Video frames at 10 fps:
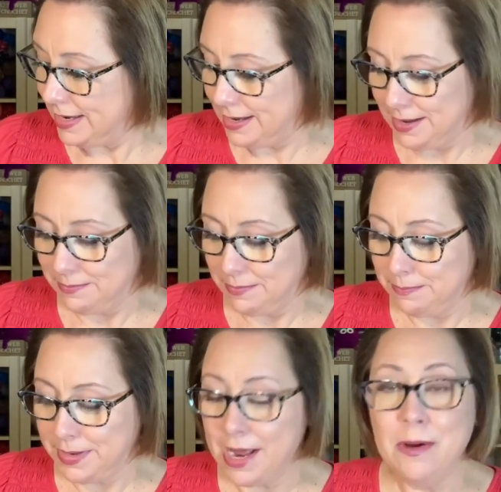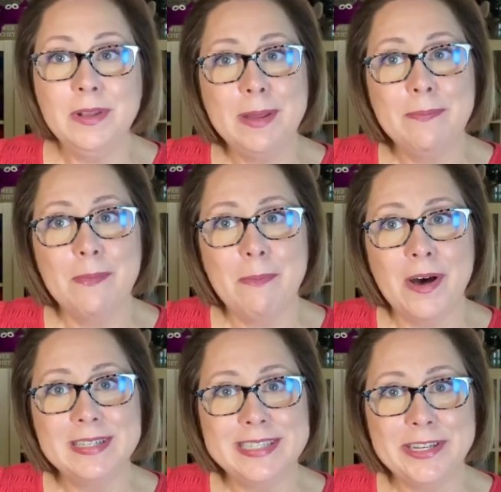um, but I only
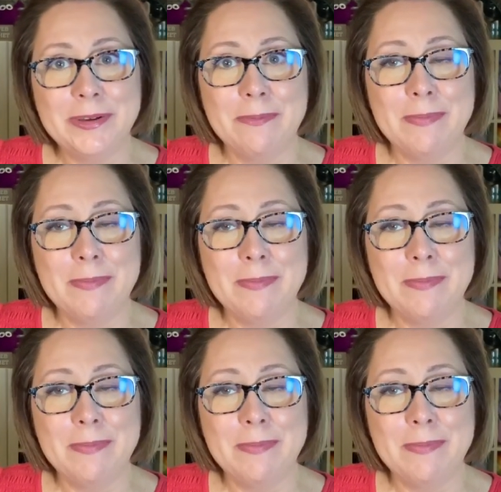bought two.